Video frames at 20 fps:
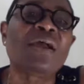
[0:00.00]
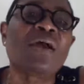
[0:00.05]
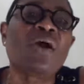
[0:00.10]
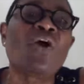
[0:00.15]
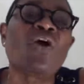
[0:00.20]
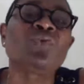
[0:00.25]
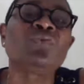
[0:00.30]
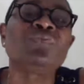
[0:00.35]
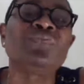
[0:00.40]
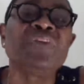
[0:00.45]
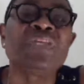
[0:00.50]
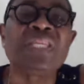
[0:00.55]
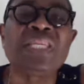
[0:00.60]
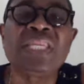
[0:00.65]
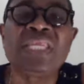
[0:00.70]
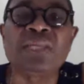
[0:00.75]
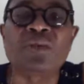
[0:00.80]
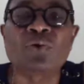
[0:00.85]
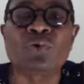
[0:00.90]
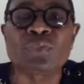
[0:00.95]
on the
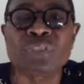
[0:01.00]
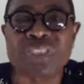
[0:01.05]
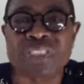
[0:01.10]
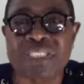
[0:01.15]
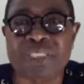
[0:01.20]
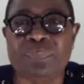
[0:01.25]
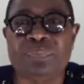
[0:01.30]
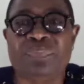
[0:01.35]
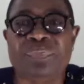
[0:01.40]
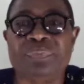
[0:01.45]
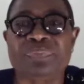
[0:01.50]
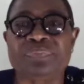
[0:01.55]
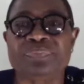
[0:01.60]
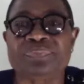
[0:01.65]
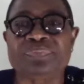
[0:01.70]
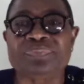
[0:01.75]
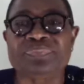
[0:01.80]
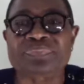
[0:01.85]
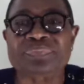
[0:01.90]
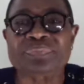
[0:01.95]
little tip
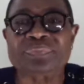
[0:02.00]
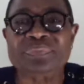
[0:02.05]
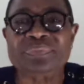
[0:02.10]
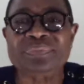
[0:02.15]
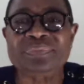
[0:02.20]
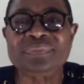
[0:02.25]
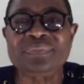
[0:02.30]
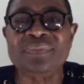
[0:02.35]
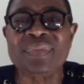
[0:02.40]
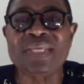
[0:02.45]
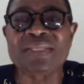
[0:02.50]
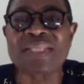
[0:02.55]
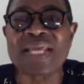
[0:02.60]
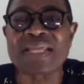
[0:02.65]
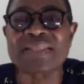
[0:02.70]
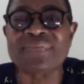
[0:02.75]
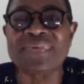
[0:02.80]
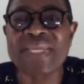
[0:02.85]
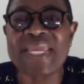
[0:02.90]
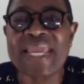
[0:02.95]

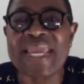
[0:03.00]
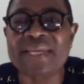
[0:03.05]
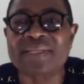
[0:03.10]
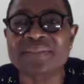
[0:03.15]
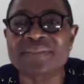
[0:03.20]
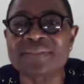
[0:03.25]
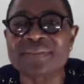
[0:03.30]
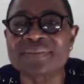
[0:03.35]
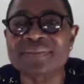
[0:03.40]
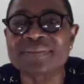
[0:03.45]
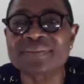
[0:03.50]
that they get.